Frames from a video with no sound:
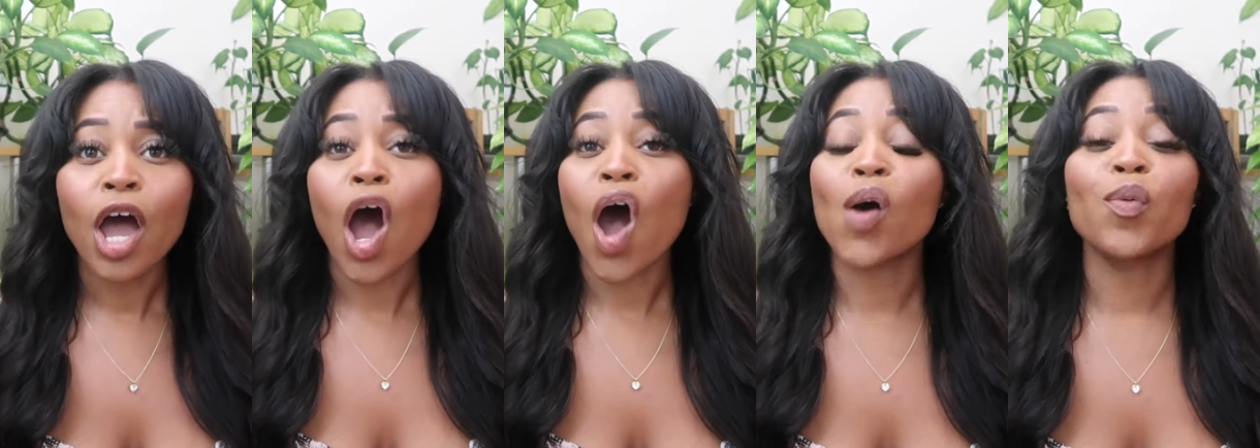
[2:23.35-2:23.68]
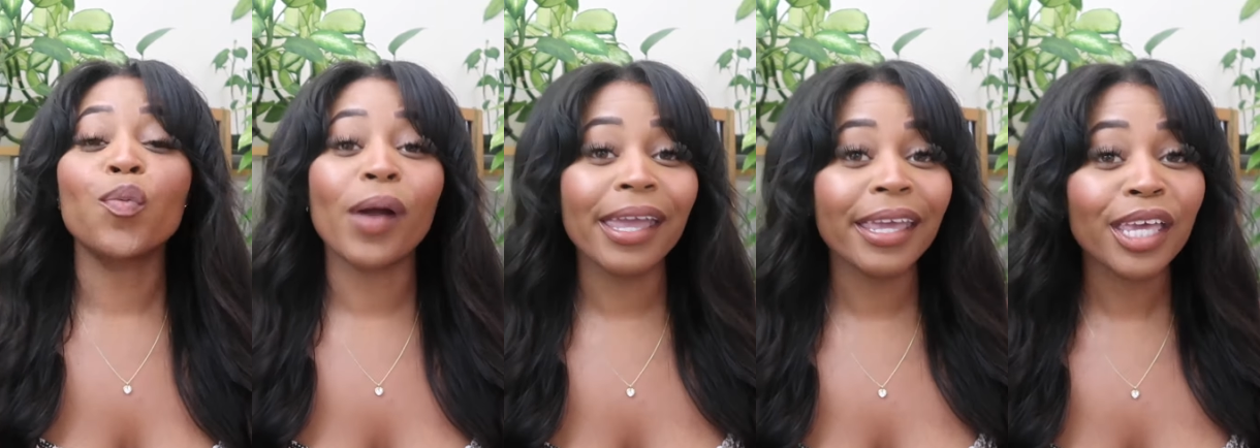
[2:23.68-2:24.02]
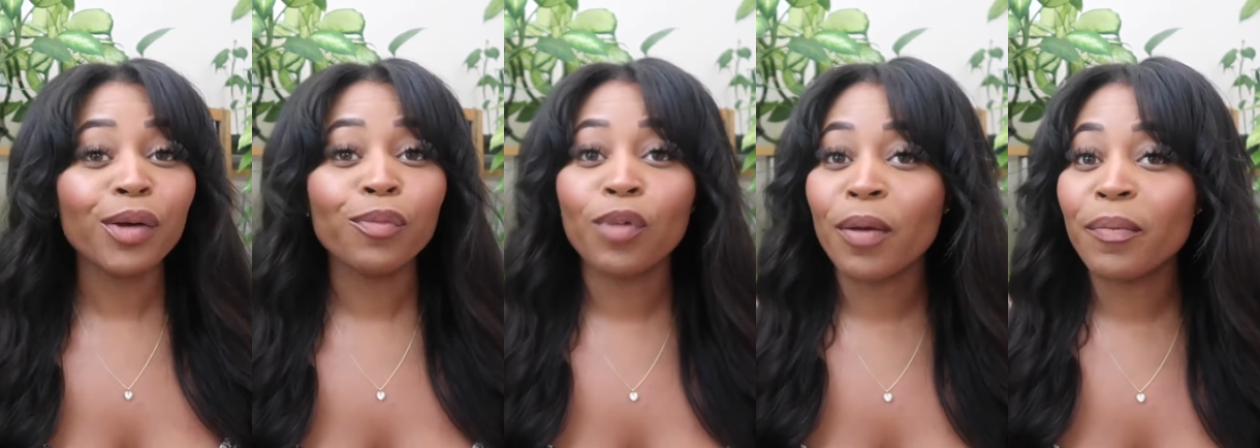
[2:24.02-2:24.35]

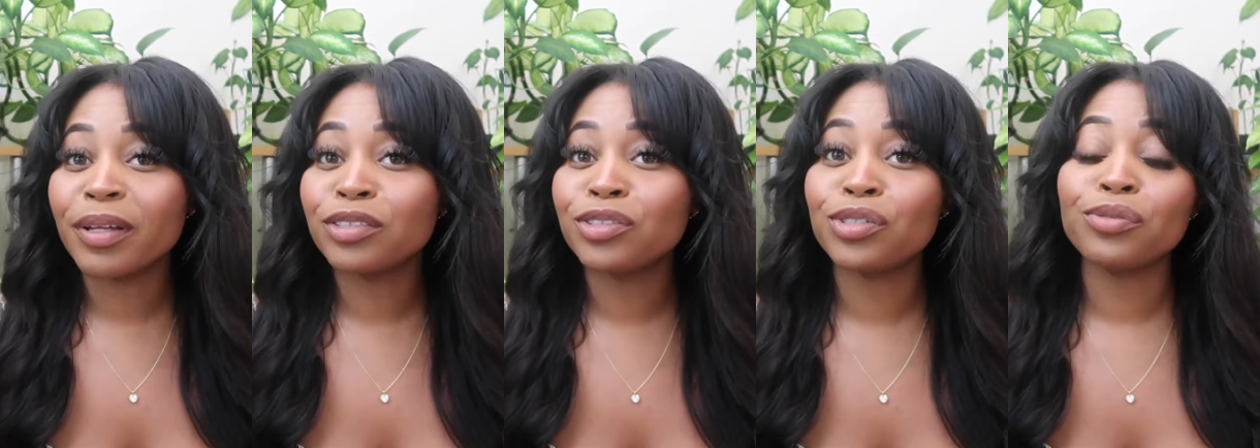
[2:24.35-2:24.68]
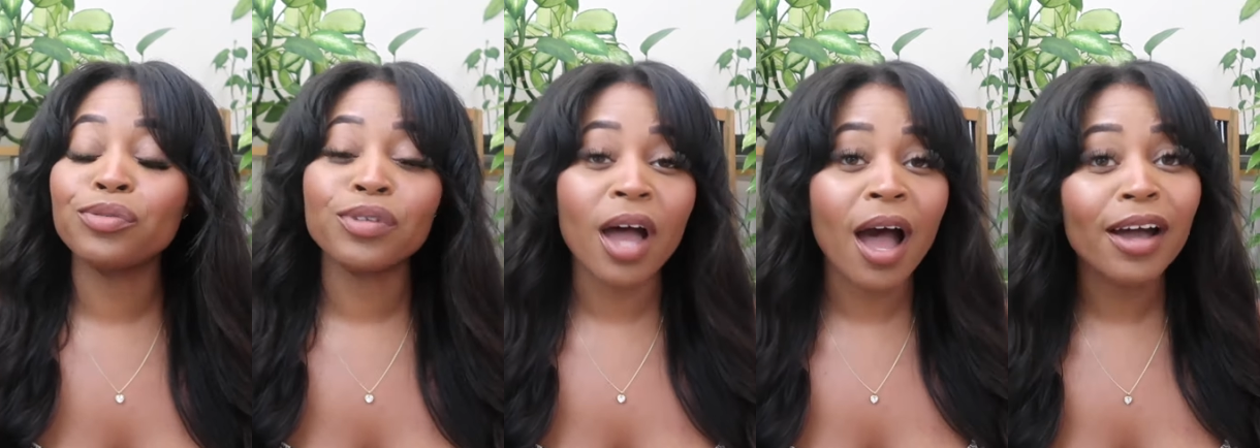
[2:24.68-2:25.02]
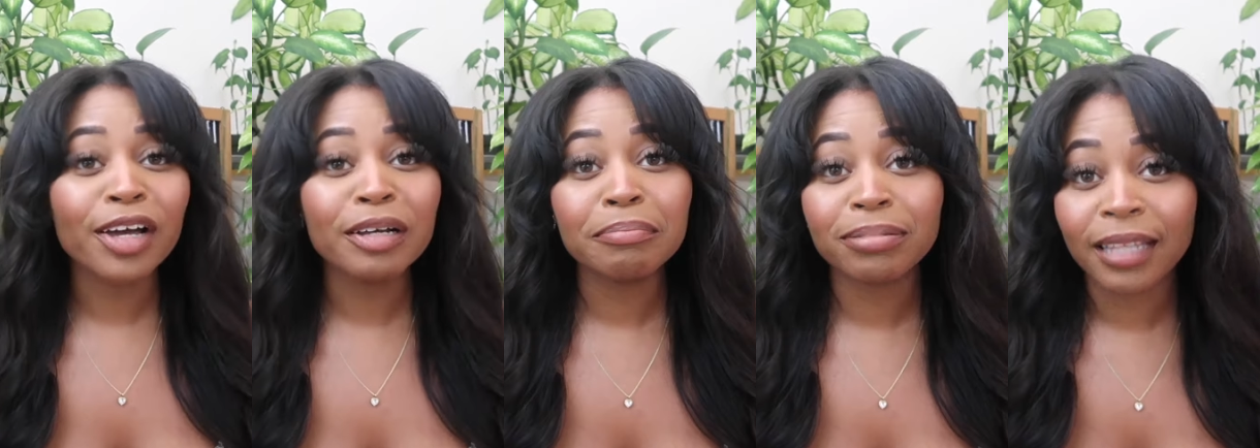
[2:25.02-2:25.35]
awakened women do not
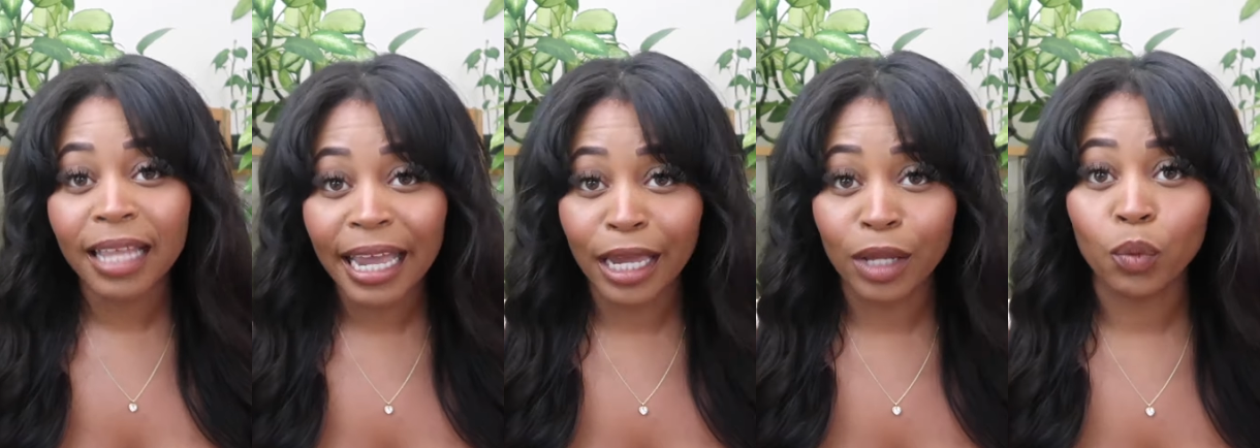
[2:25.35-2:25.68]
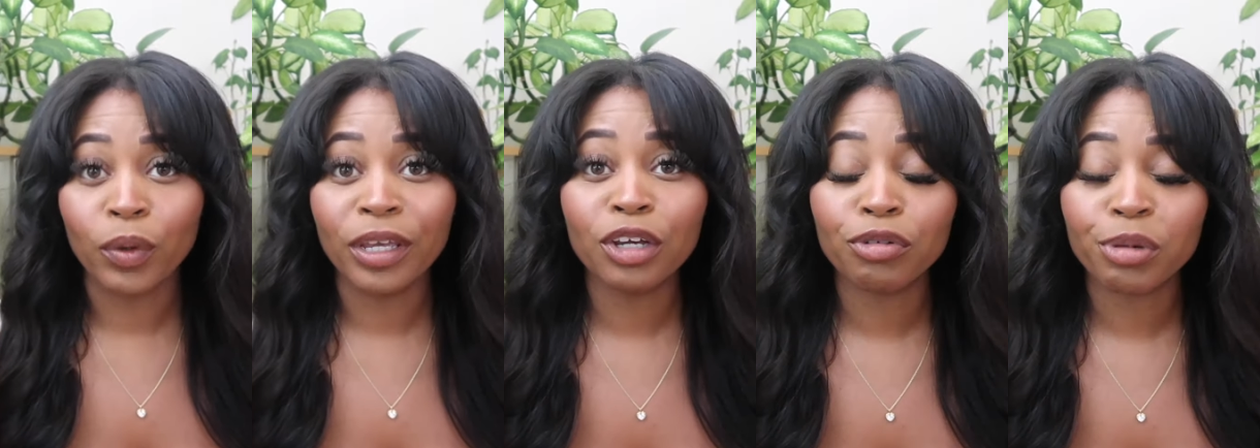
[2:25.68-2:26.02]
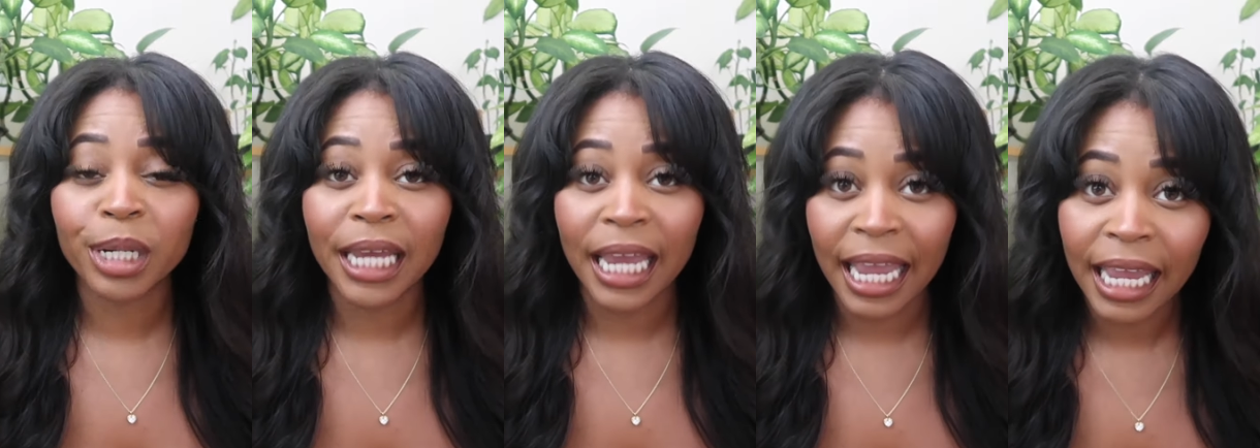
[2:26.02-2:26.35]
complain. We
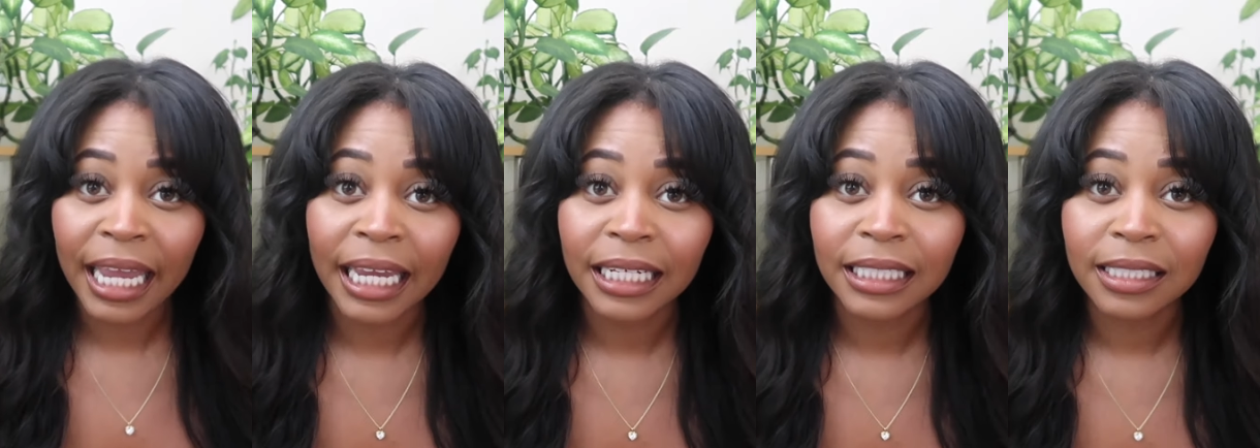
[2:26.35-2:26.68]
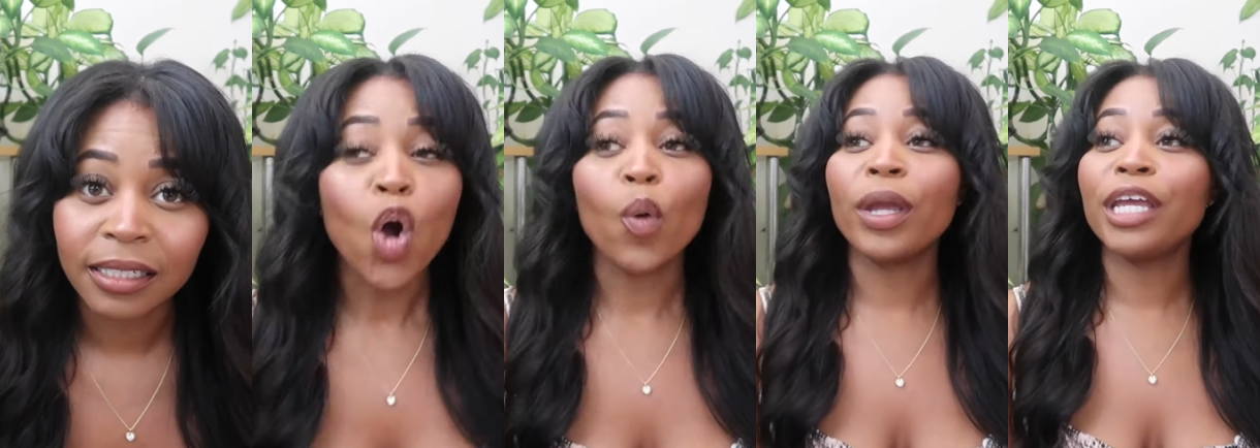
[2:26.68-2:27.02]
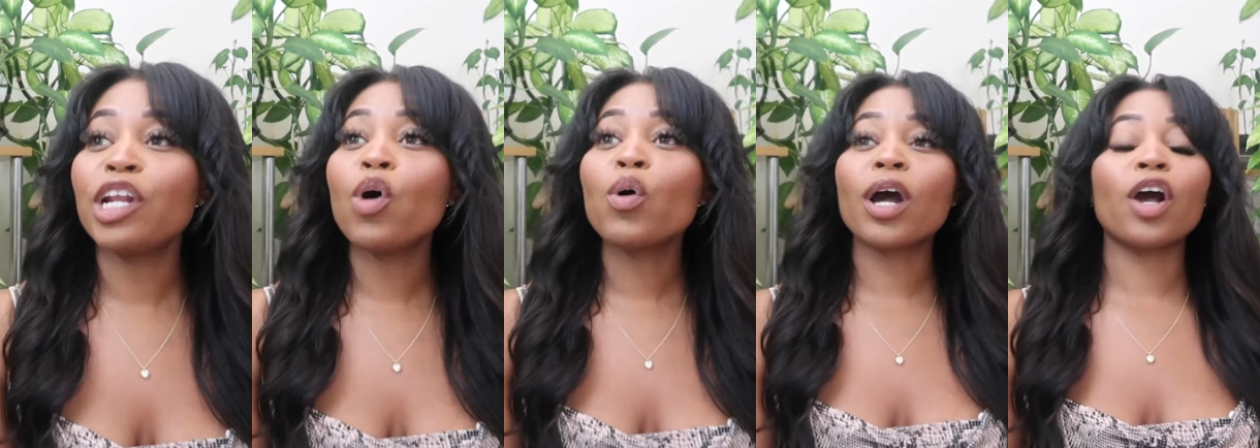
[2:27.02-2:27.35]
create. We
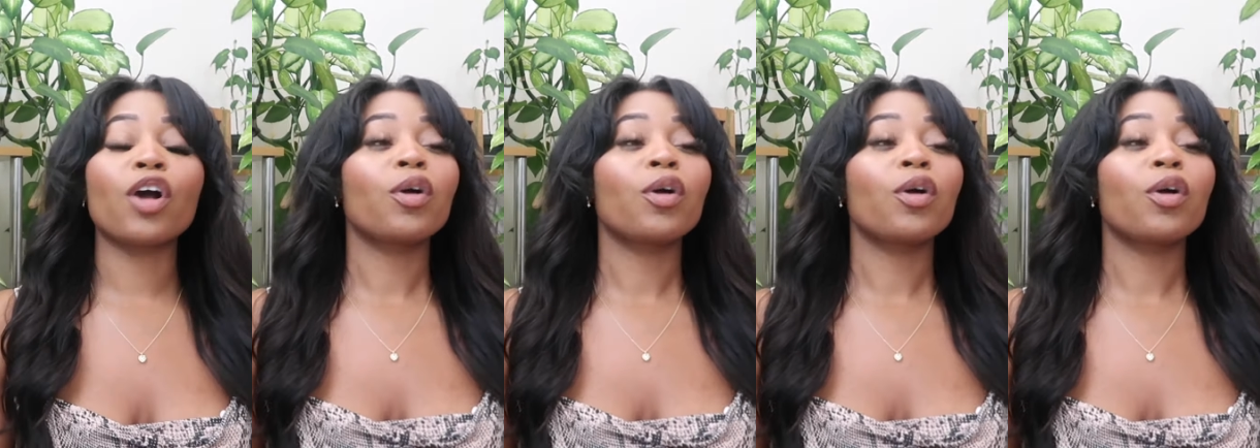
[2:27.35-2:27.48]
don't